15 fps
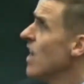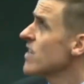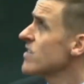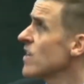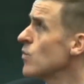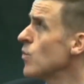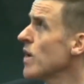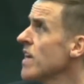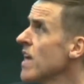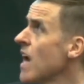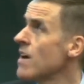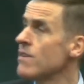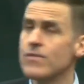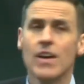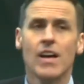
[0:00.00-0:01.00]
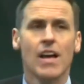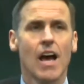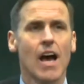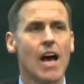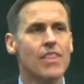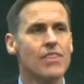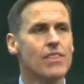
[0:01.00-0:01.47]
So we have
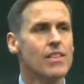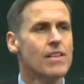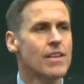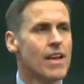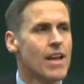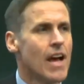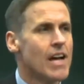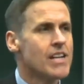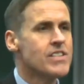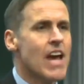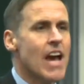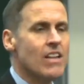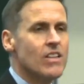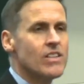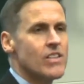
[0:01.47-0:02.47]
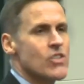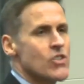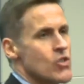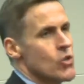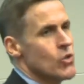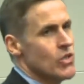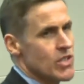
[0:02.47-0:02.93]
a talented
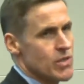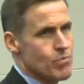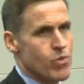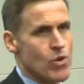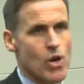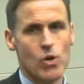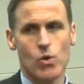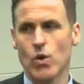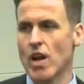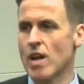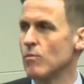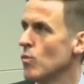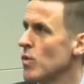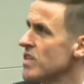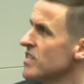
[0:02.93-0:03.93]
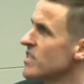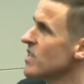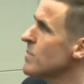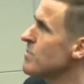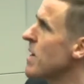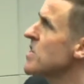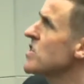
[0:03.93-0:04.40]
students program, which is a
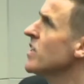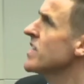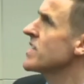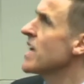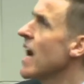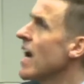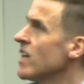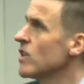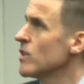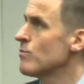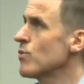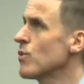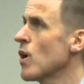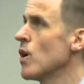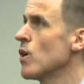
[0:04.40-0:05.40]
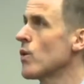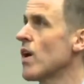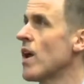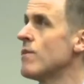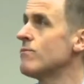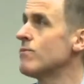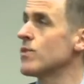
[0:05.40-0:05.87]
specially tailored
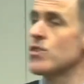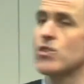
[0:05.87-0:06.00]
program for